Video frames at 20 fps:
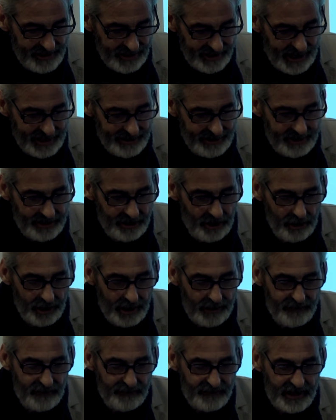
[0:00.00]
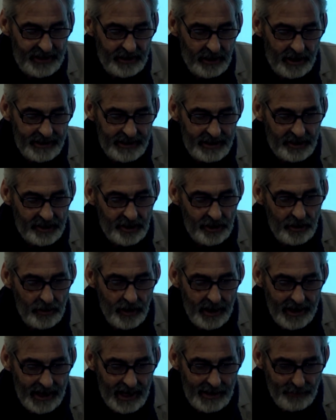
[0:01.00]
to London in early 1592,
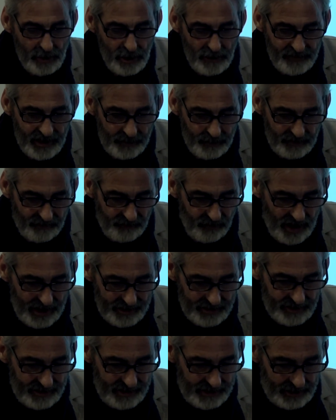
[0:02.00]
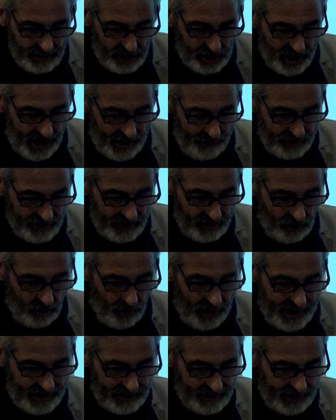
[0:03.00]
he moved in with Francis in his chambers at
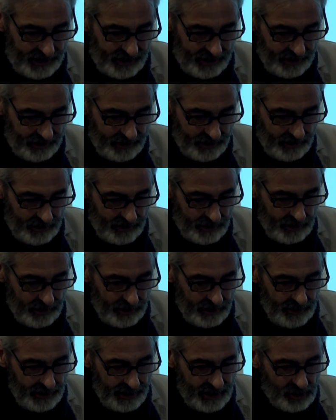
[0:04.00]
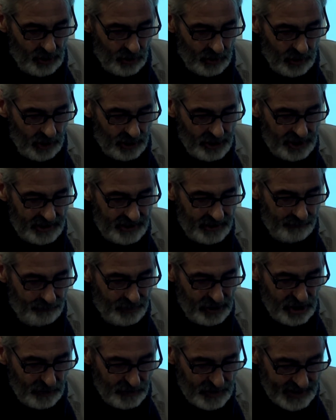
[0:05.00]
Gray's Inn. He took lodgings in
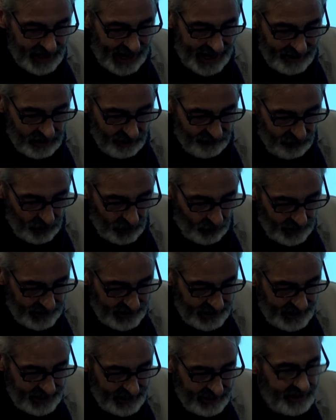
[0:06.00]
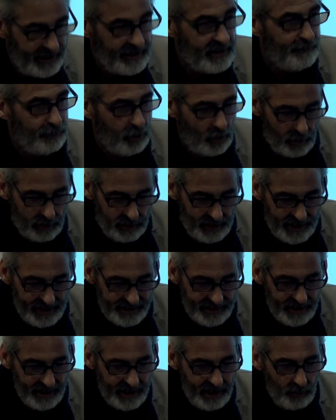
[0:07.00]
Bishopsgate the following year near the Bull
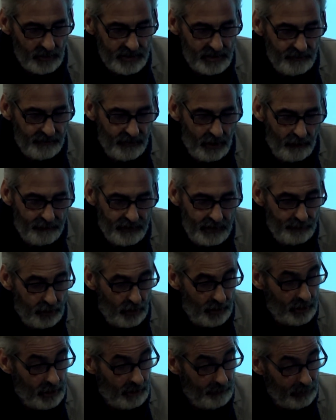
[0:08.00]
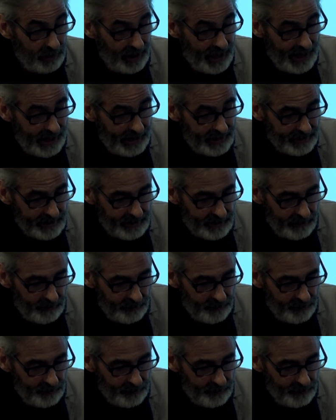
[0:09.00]
Theatre and was involved in putting on plays.